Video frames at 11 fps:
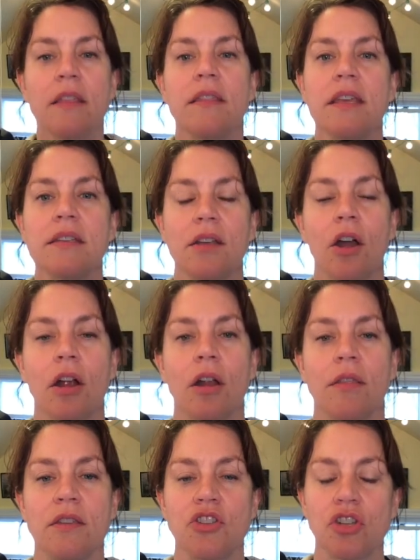These
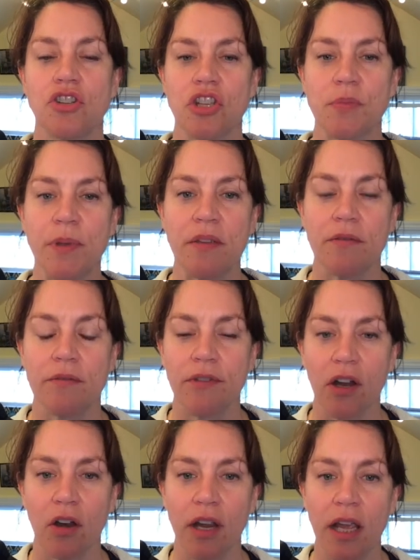should just be
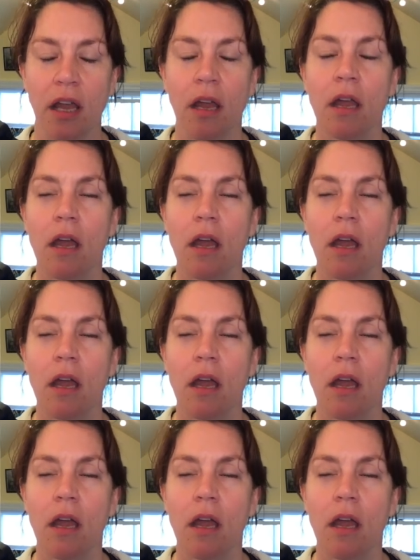very